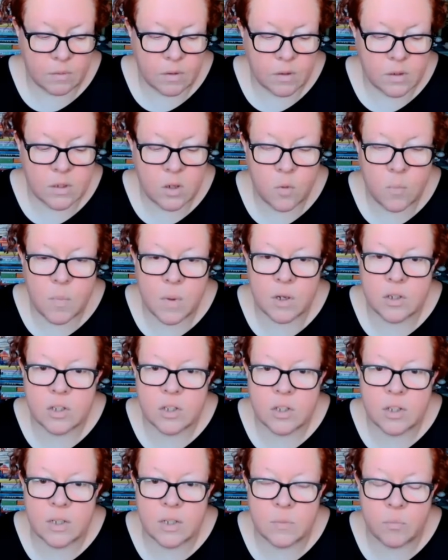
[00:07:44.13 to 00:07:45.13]
So
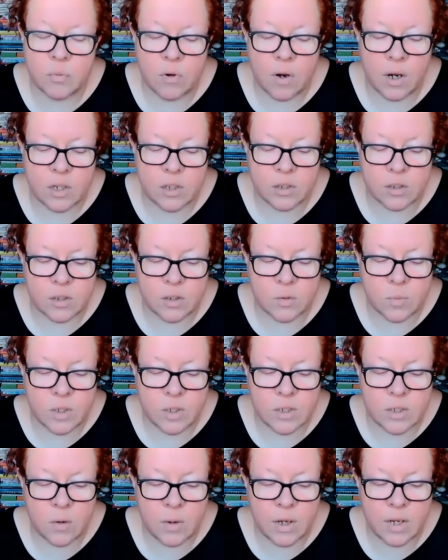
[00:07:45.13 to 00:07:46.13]
much that is precious we
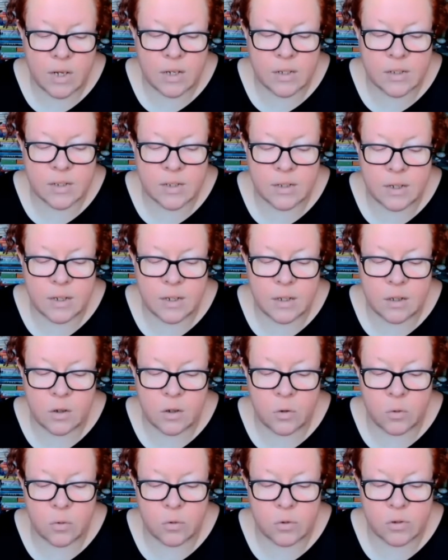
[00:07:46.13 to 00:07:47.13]
so easily
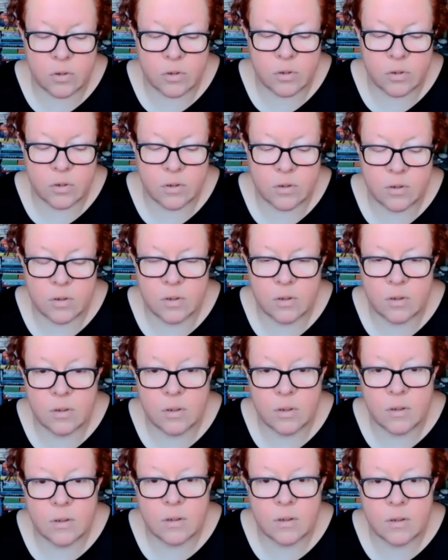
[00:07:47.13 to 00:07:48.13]
lose,
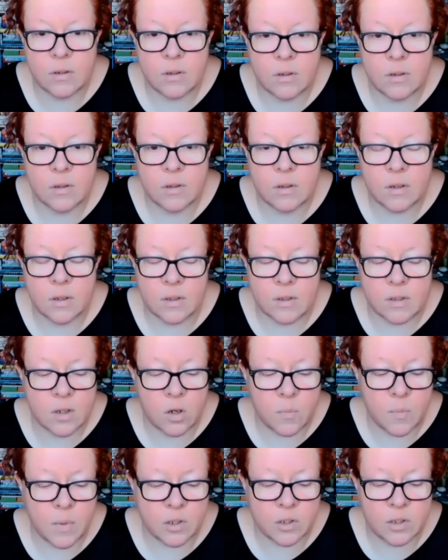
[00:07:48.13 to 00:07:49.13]
and
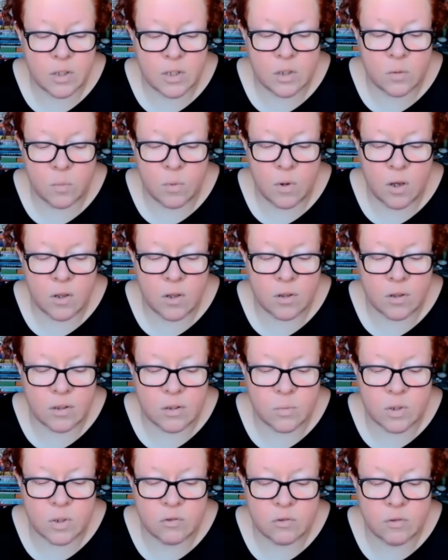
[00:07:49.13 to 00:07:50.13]
so much that is
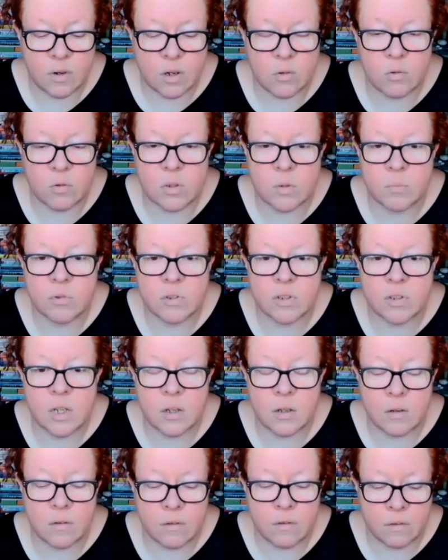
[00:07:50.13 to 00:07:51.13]
worthless we struggle to
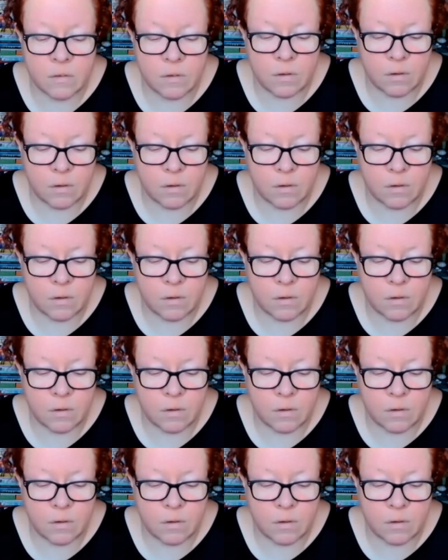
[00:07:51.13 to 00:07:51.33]
preserve.